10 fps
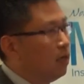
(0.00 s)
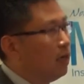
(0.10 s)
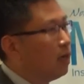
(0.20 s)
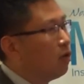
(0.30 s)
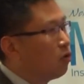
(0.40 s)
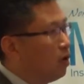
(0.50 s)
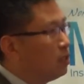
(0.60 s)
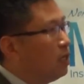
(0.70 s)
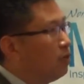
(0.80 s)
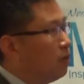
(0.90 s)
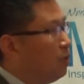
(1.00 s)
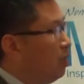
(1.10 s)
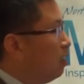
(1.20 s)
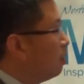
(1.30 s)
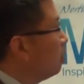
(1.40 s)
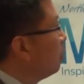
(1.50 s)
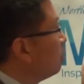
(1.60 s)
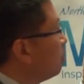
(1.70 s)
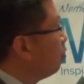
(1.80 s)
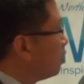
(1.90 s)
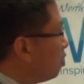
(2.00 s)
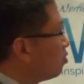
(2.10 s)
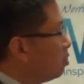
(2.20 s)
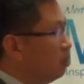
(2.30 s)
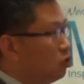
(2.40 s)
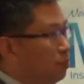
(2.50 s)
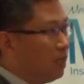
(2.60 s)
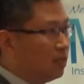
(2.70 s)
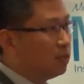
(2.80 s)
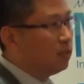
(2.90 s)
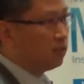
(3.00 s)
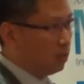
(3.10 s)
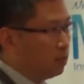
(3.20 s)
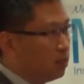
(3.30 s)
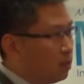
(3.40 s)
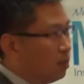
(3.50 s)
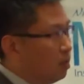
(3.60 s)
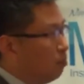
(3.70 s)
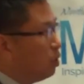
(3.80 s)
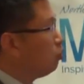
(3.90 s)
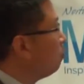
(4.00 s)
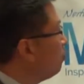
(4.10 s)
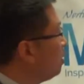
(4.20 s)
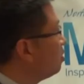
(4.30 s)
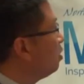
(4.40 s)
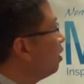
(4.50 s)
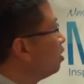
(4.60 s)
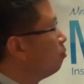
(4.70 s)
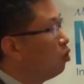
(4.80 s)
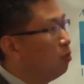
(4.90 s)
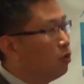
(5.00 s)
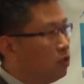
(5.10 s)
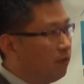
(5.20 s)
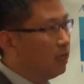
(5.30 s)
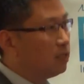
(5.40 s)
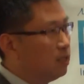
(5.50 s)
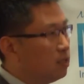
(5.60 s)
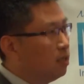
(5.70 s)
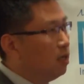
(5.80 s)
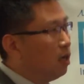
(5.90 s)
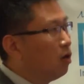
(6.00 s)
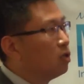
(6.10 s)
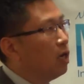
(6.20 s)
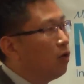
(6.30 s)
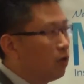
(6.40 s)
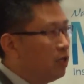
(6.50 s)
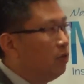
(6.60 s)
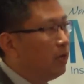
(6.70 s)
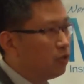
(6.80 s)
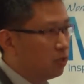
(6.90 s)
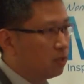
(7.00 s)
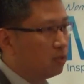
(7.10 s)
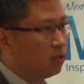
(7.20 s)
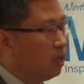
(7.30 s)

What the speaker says: And our criteria being the results needs to be consistent between PC and the mobile devices on our key measures.